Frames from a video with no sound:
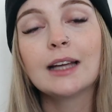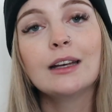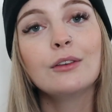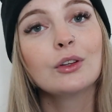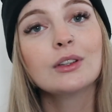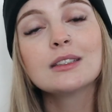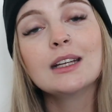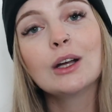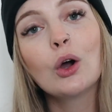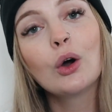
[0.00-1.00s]
And if you're
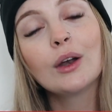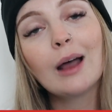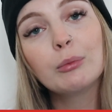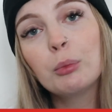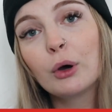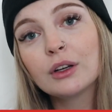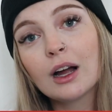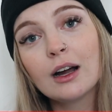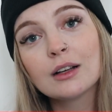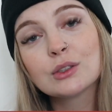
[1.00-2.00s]
listening on Apple
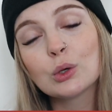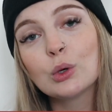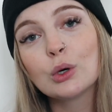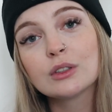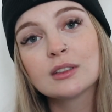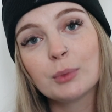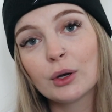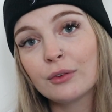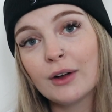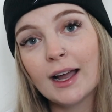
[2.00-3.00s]
Podcast or
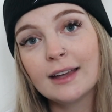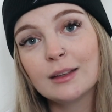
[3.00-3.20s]
Spotify,